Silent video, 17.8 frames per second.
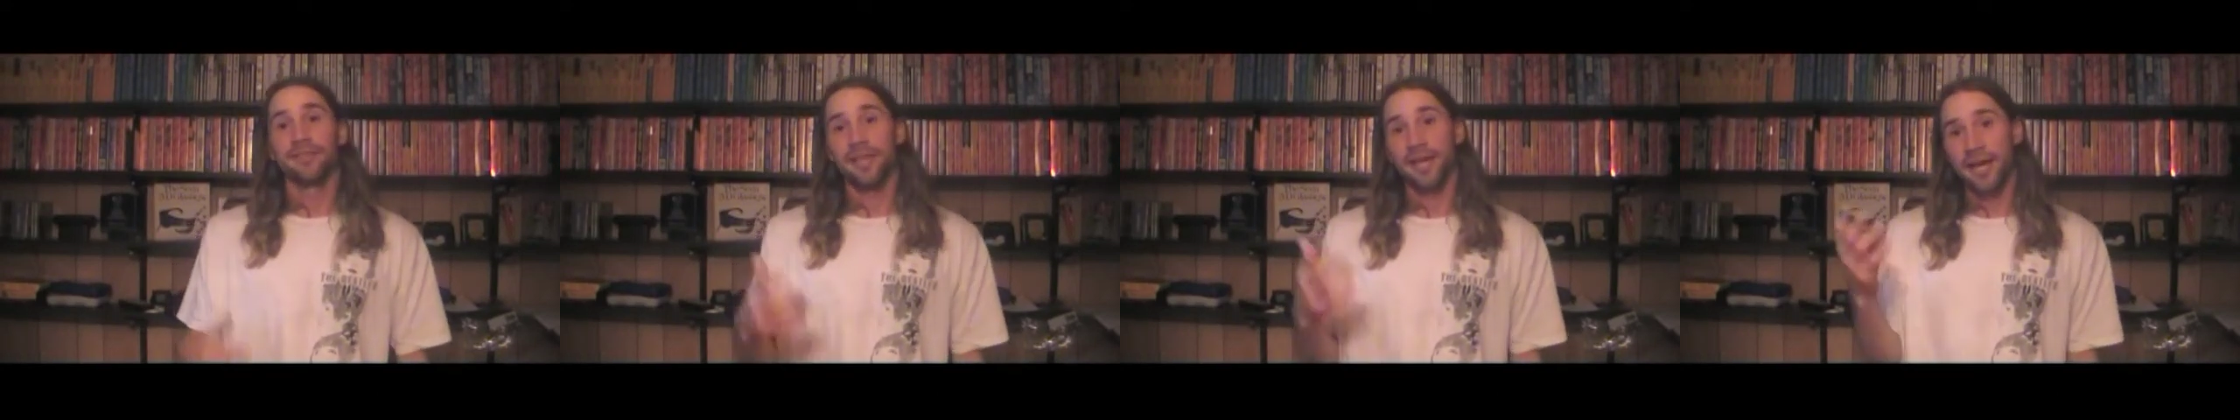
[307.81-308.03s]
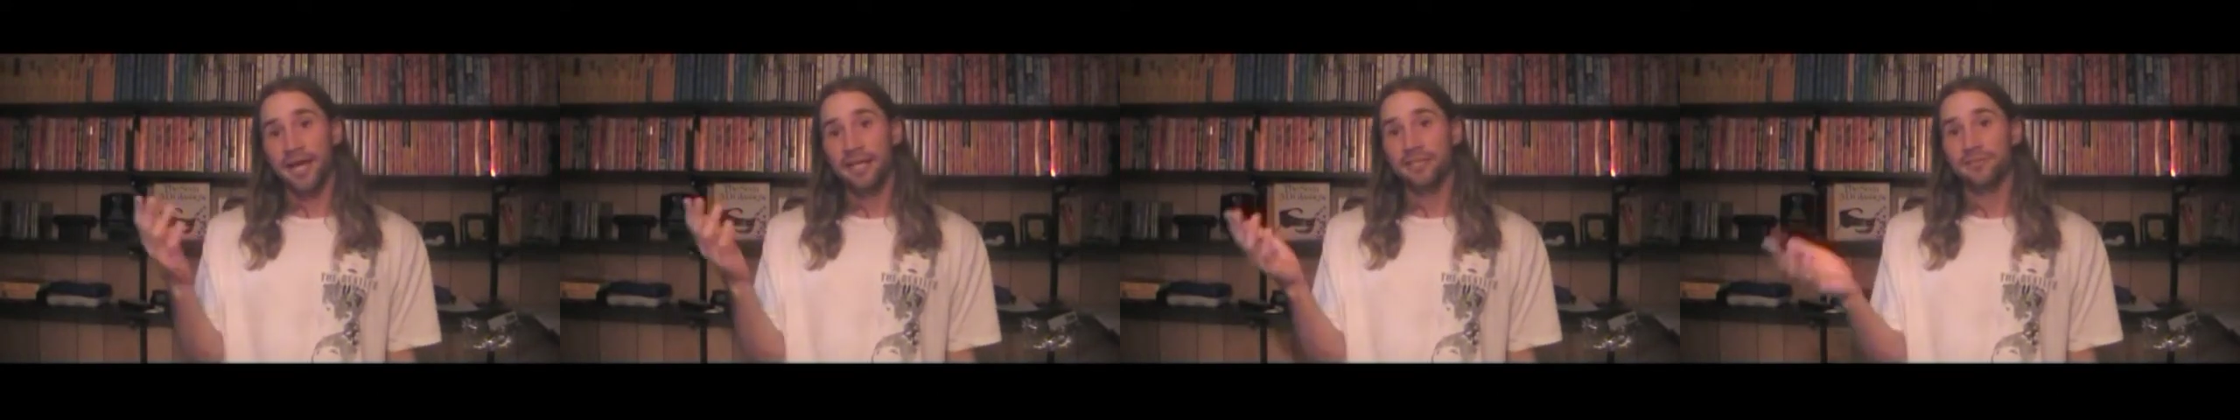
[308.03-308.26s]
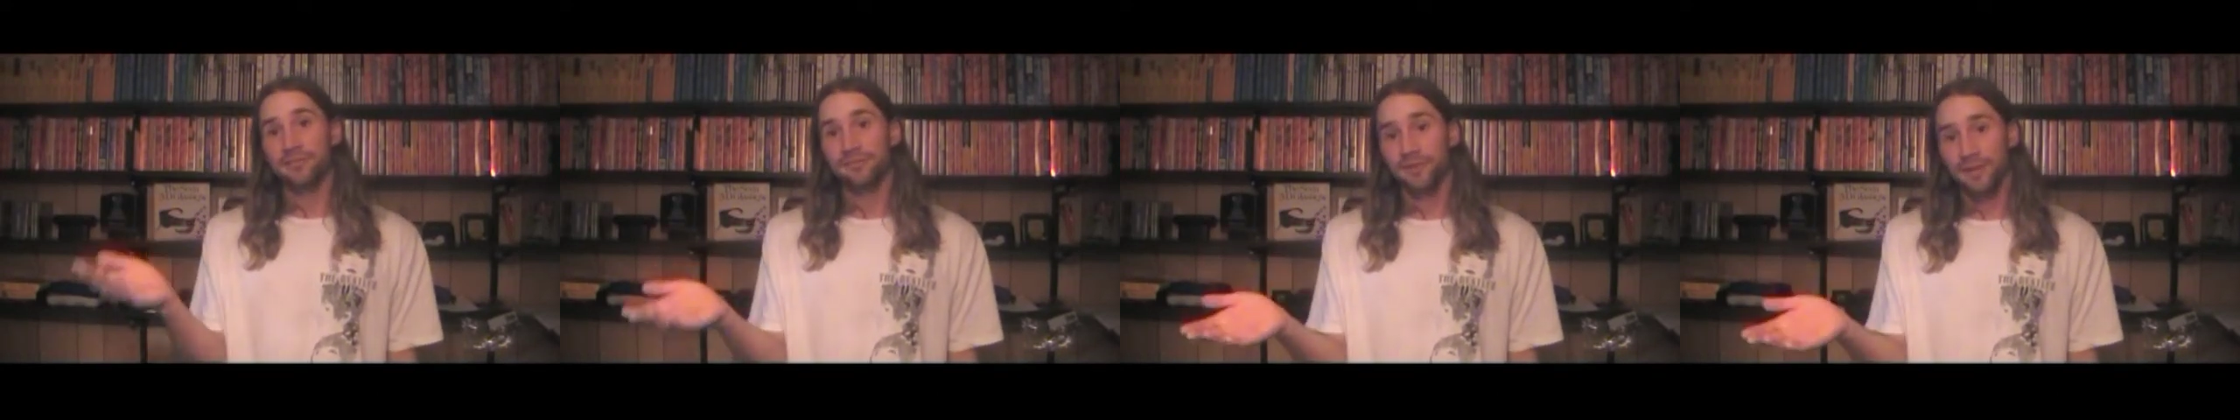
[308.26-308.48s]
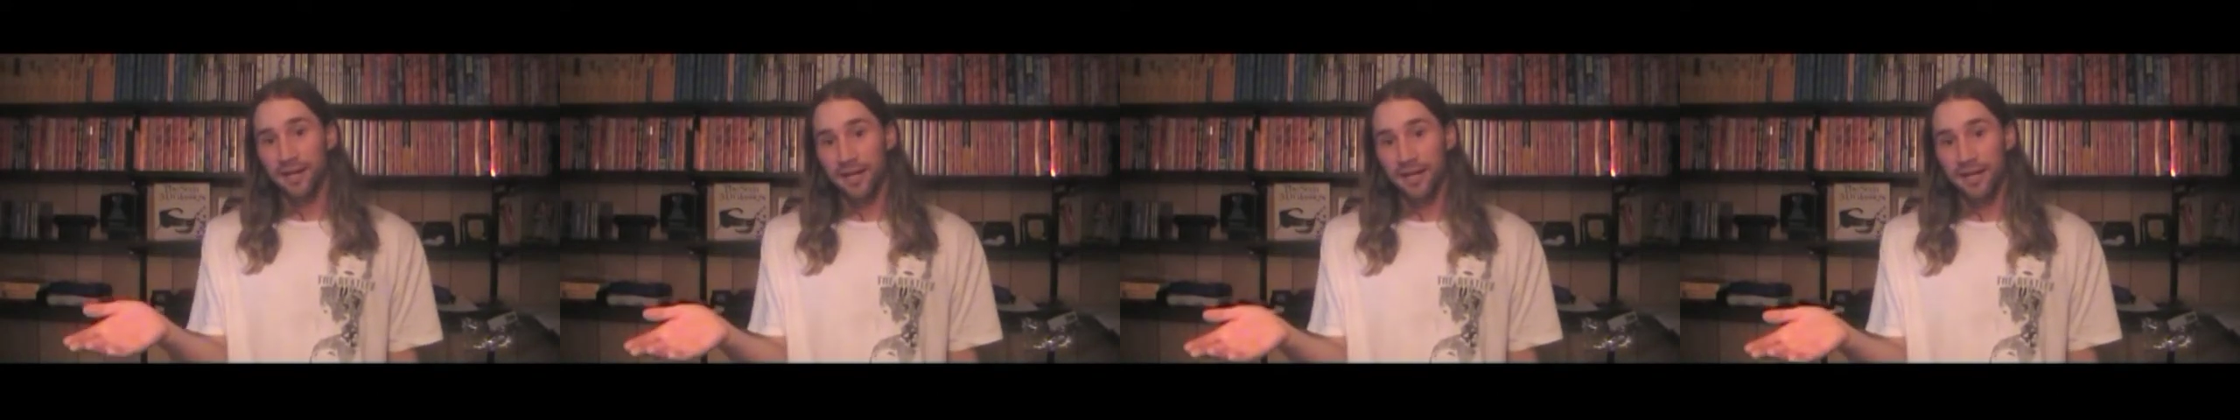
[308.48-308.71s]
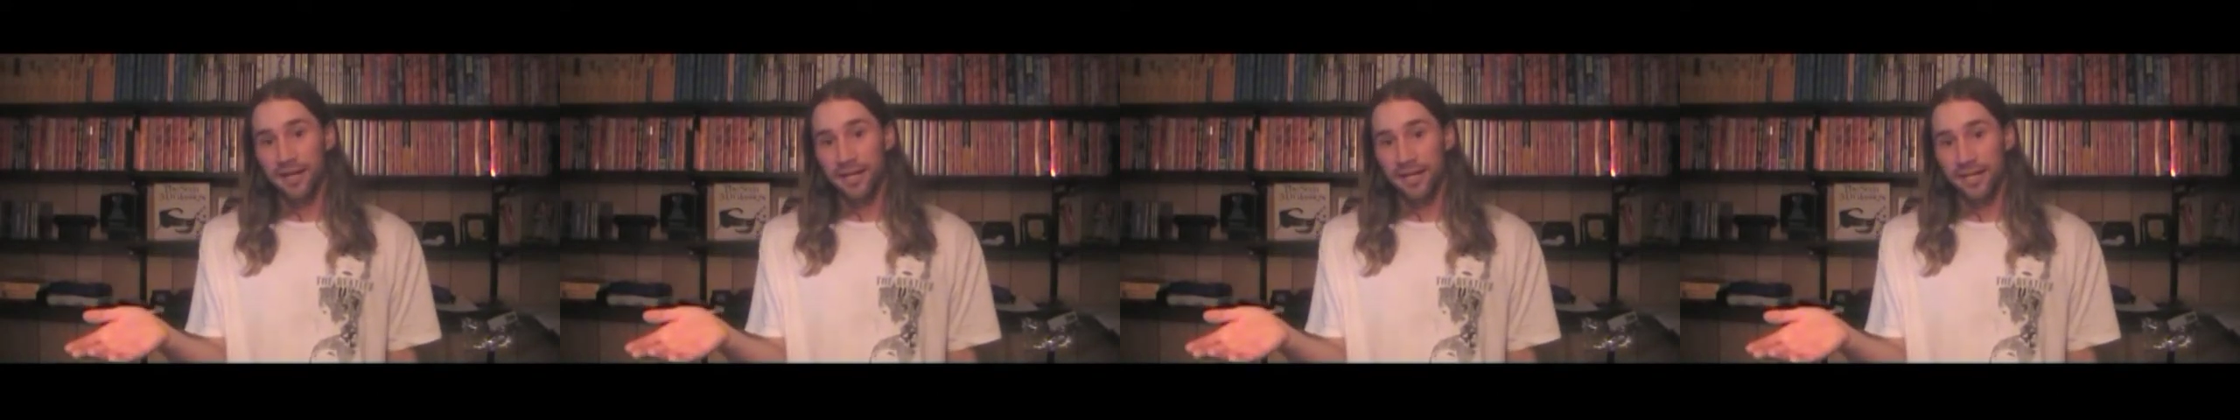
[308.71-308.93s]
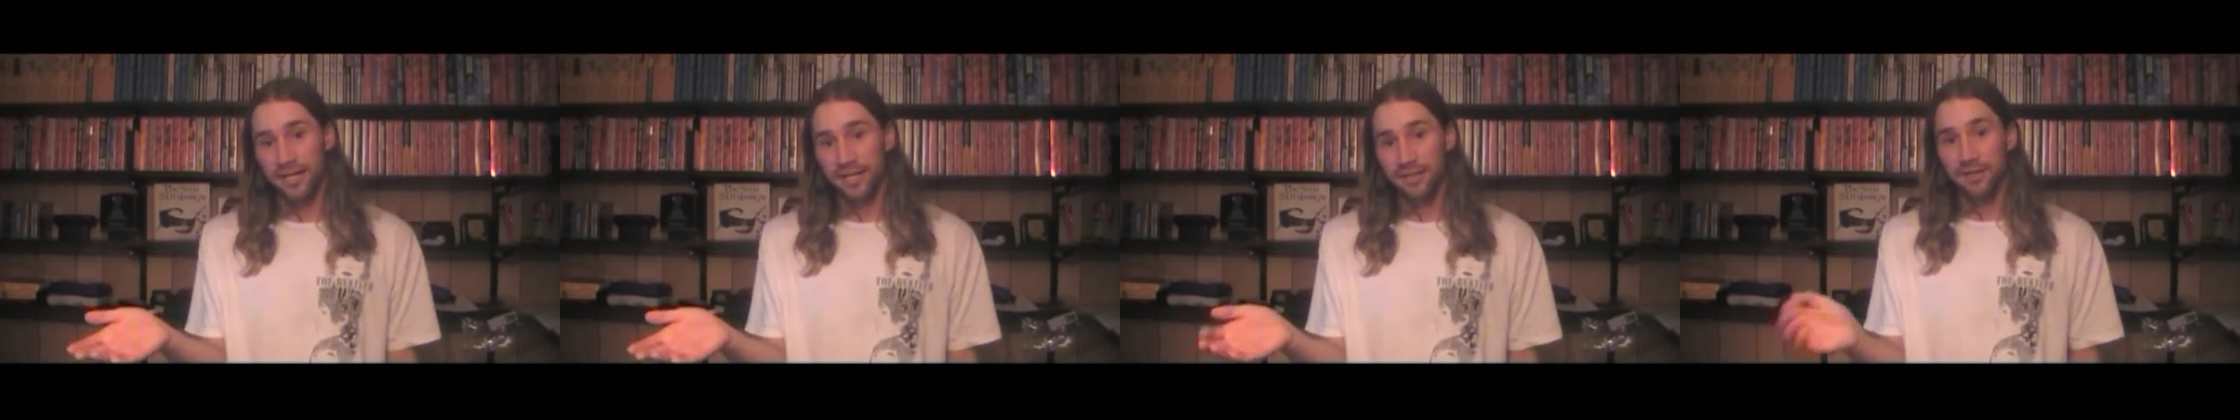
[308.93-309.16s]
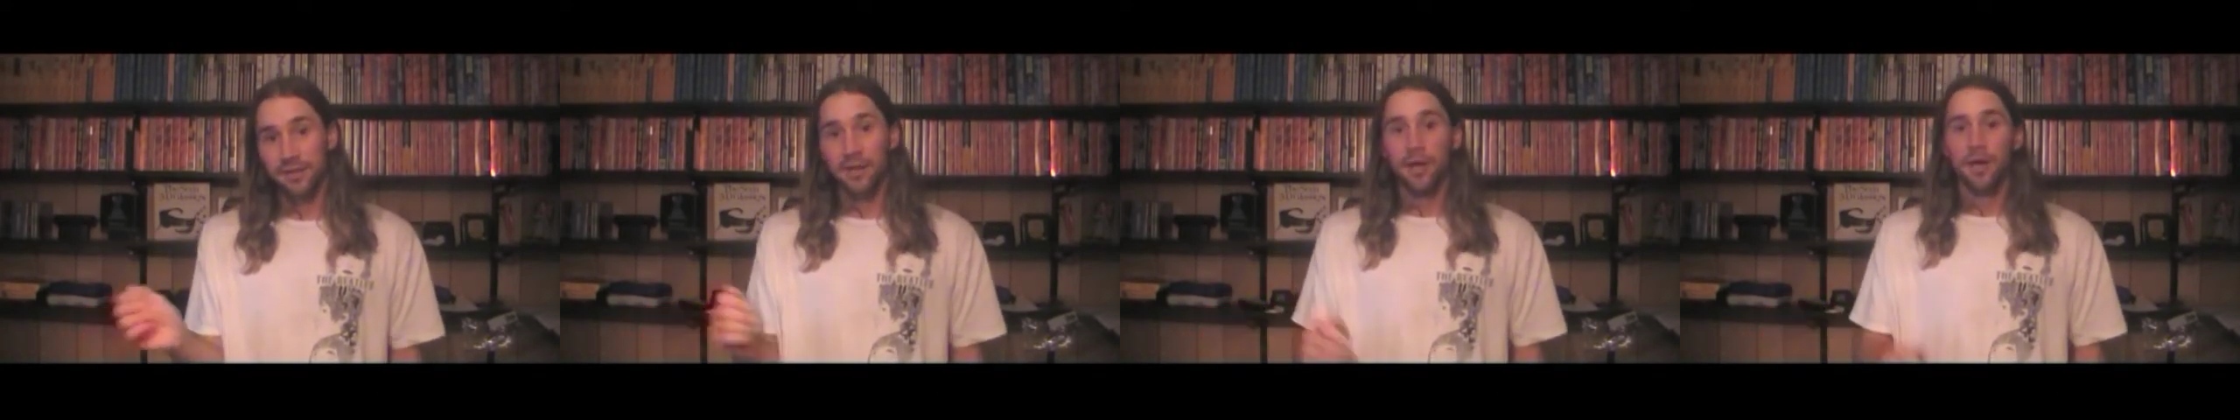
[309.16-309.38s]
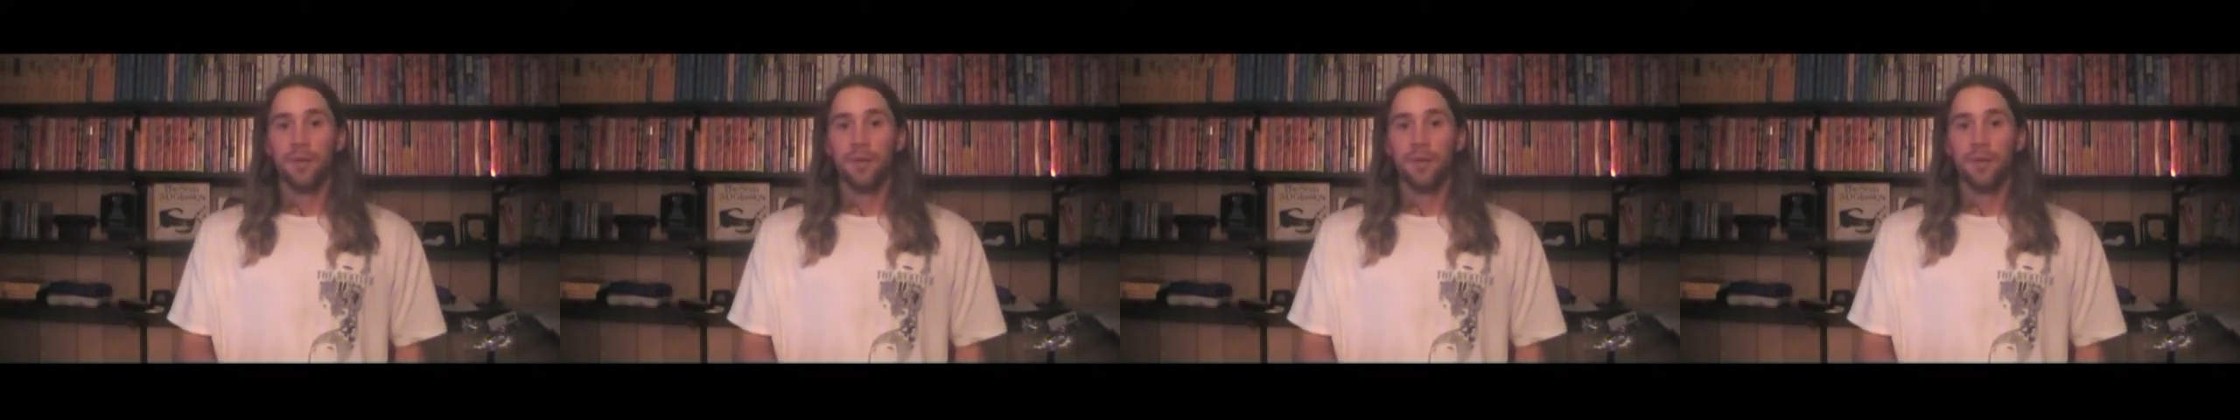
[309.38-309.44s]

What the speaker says: that's fine.